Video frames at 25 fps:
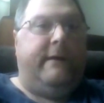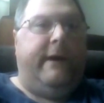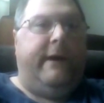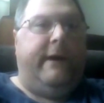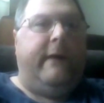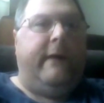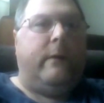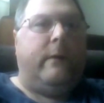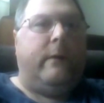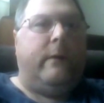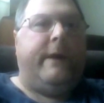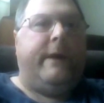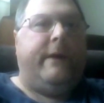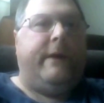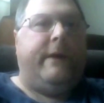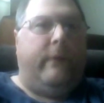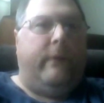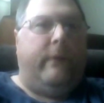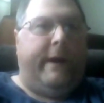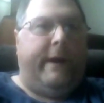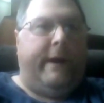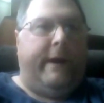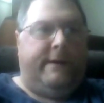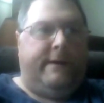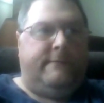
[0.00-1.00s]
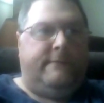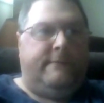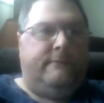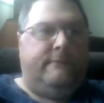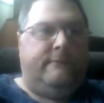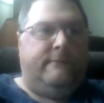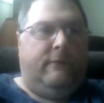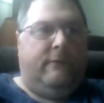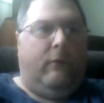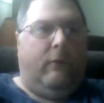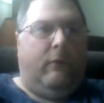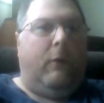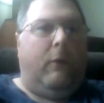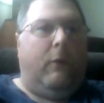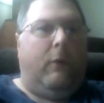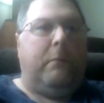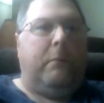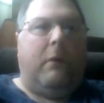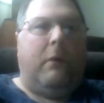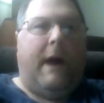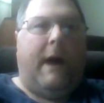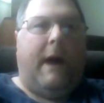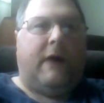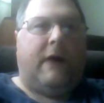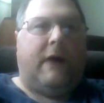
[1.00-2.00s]
Hillary Clinton or
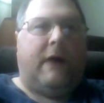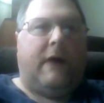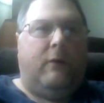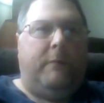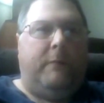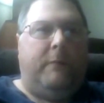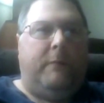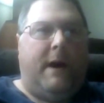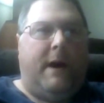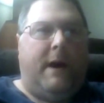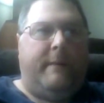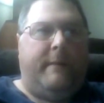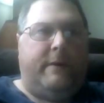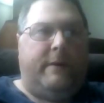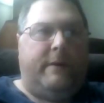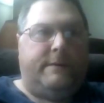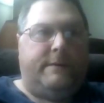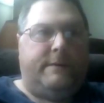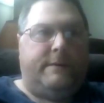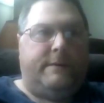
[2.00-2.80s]
Barack Obama.